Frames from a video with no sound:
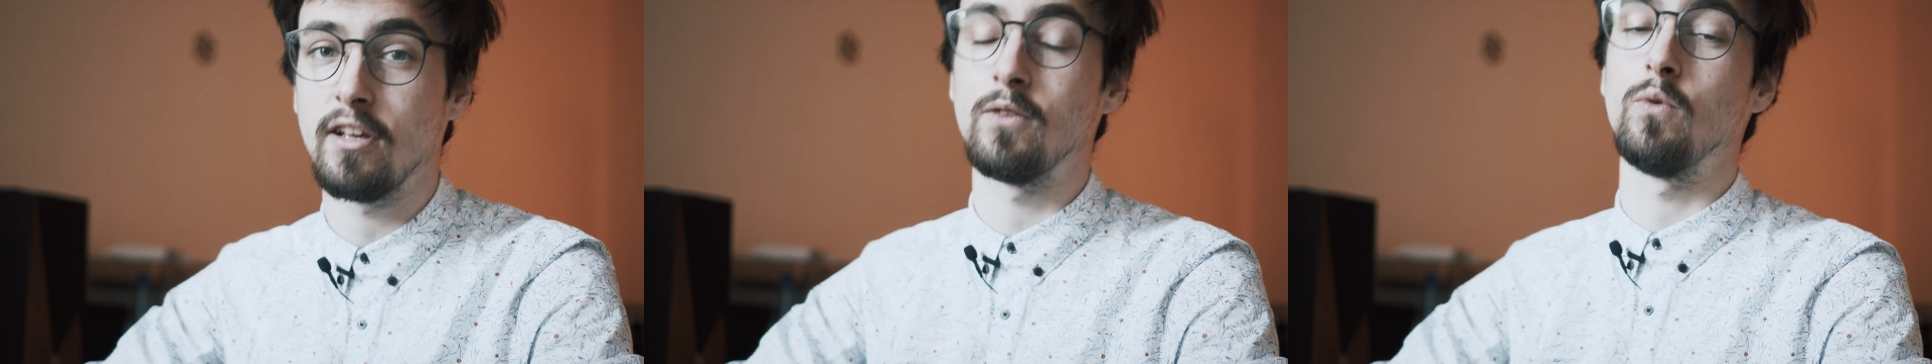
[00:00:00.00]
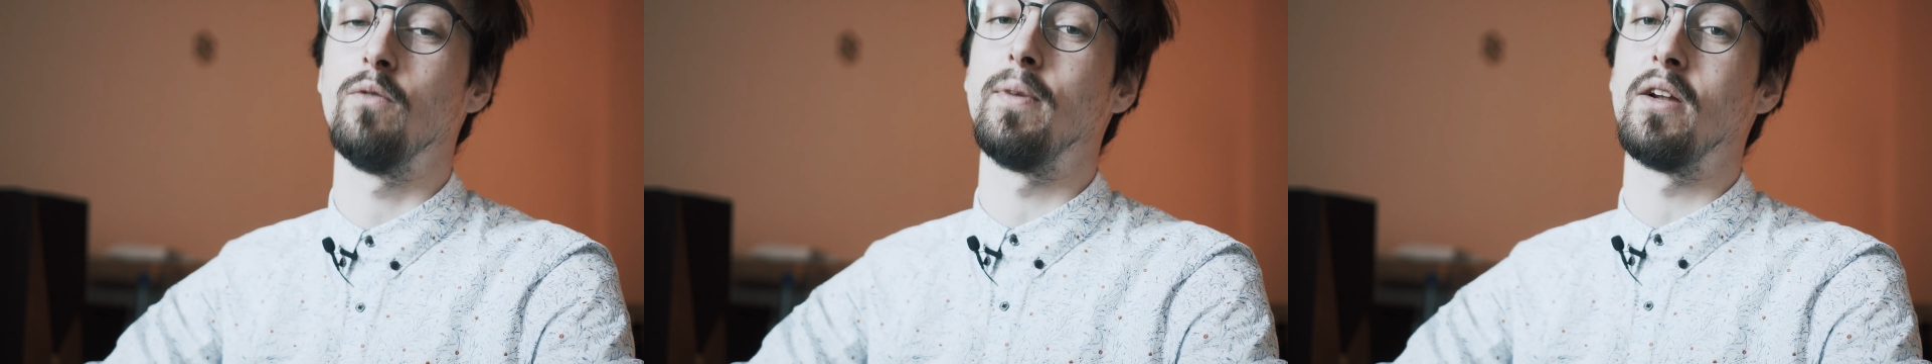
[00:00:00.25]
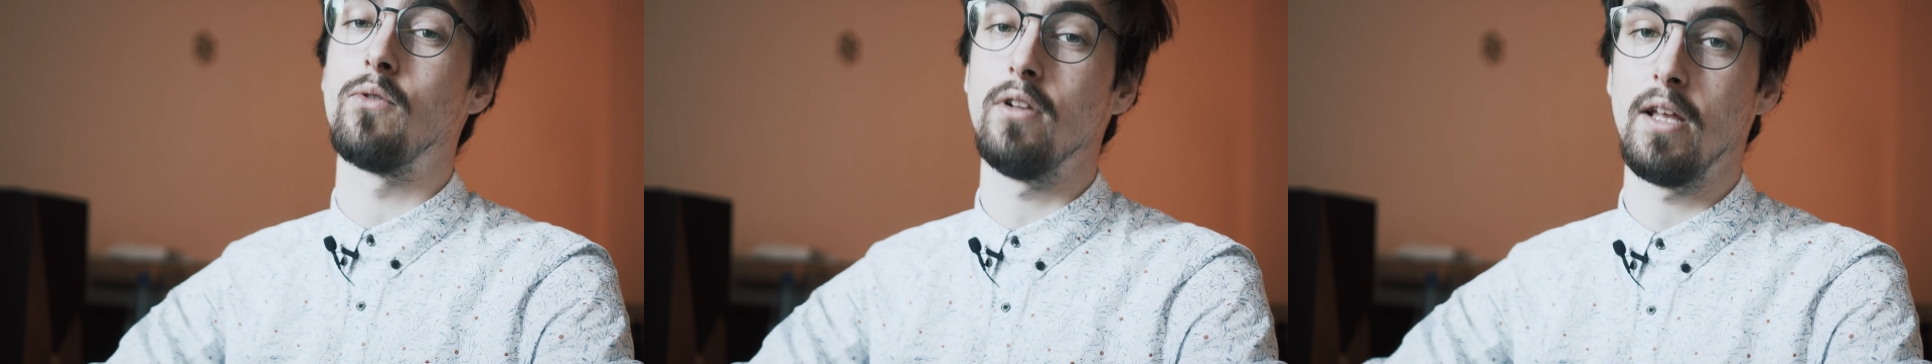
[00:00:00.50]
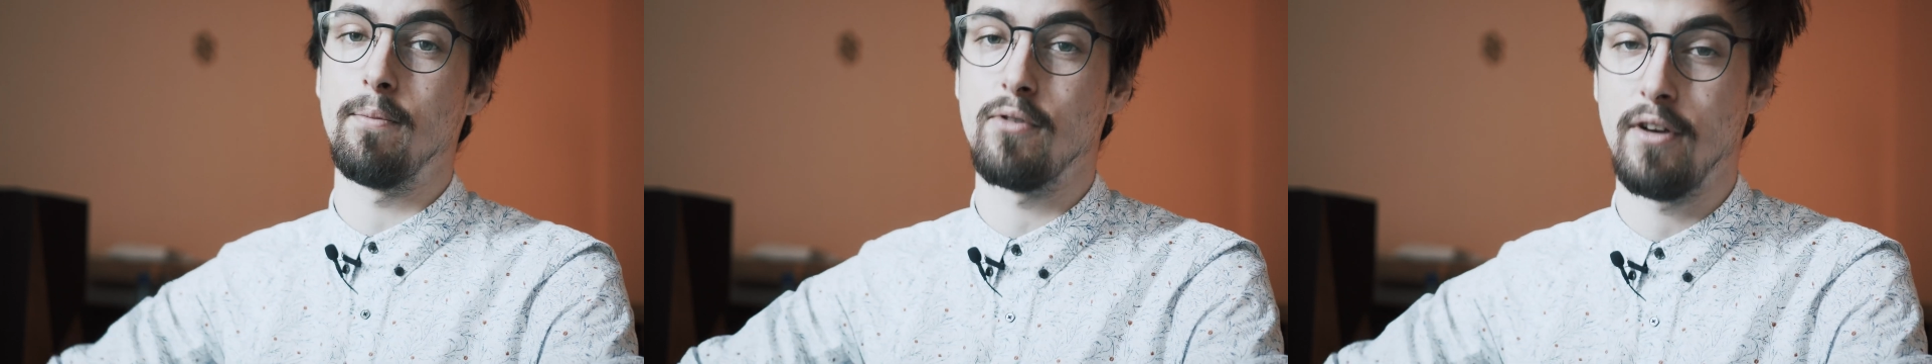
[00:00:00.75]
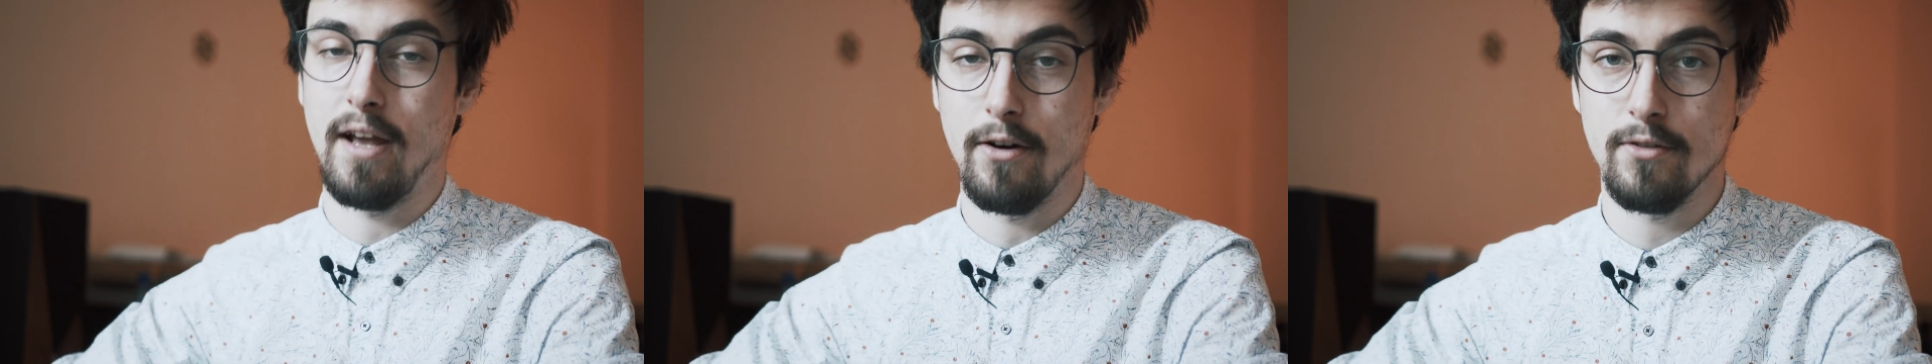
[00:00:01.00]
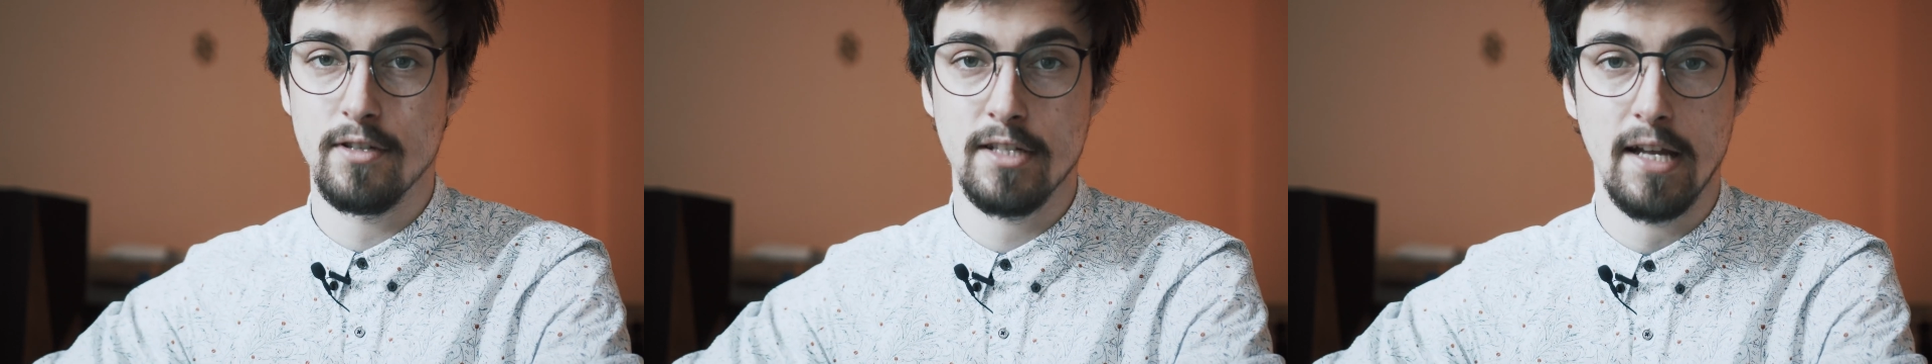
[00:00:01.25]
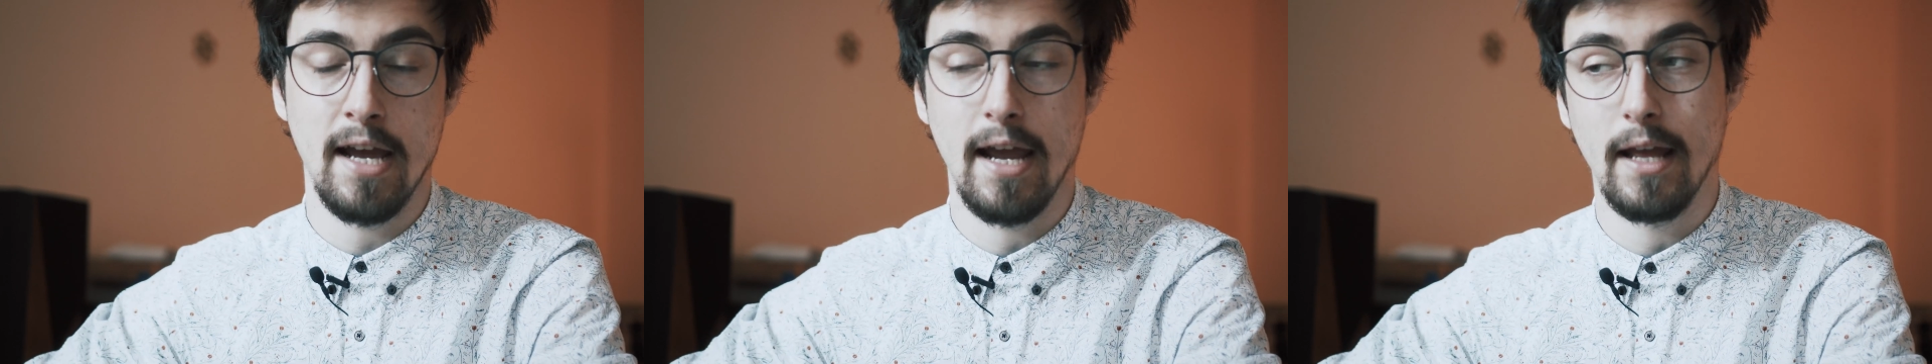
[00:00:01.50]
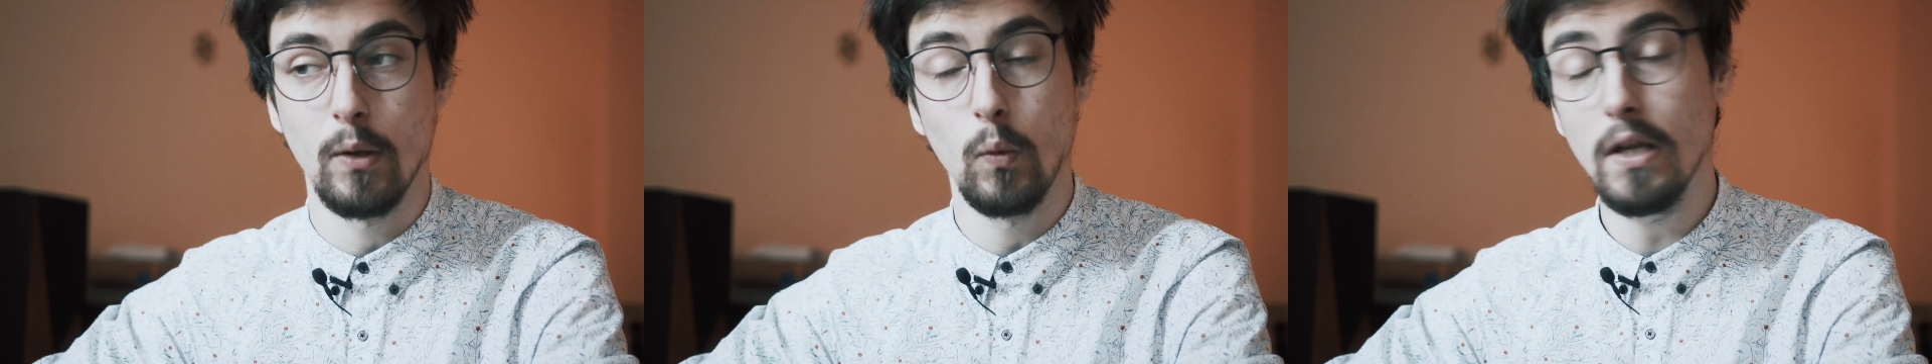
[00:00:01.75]
it will be really pronounced,
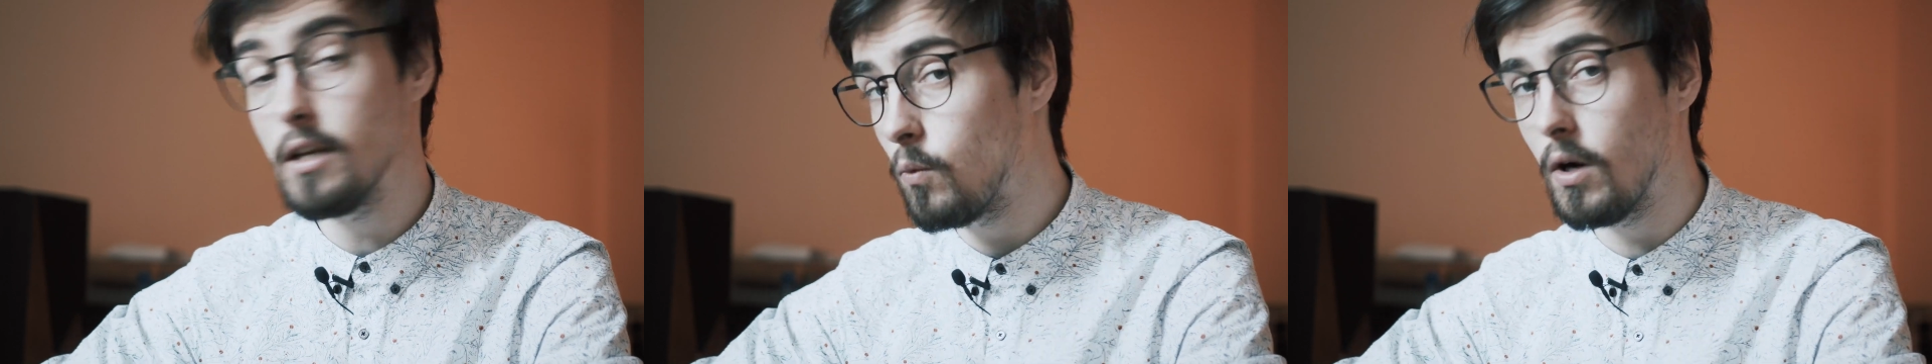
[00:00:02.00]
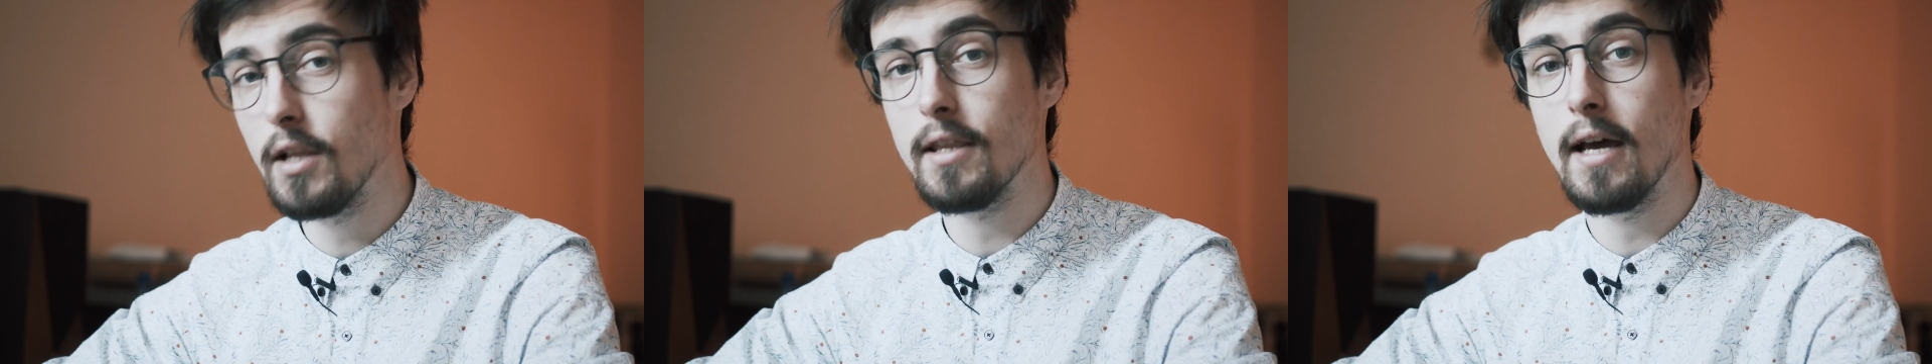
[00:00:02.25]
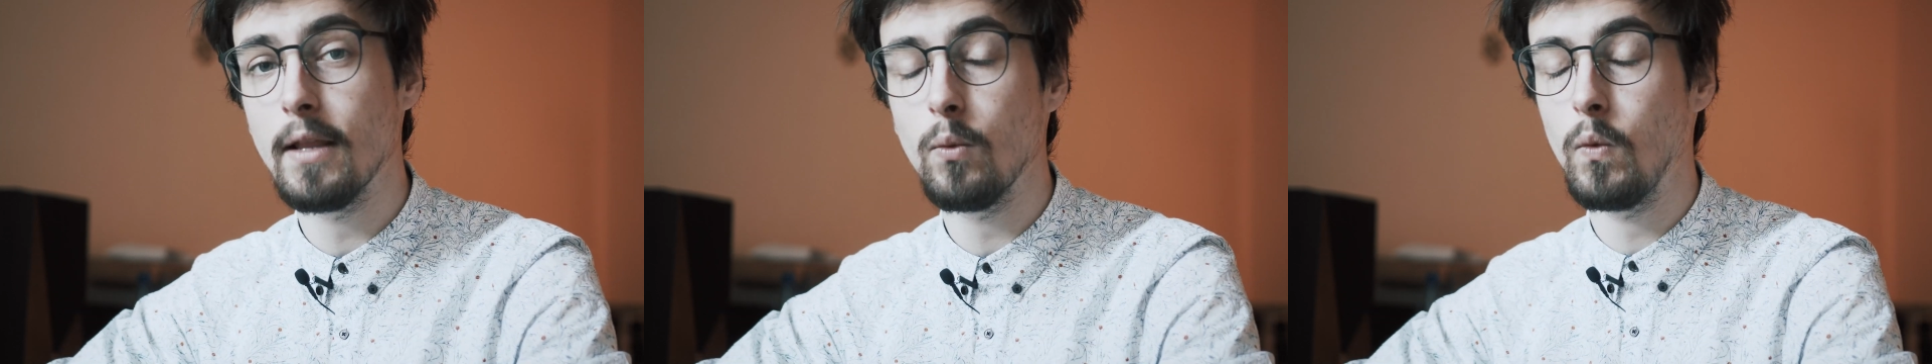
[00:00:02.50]
and we don't want that.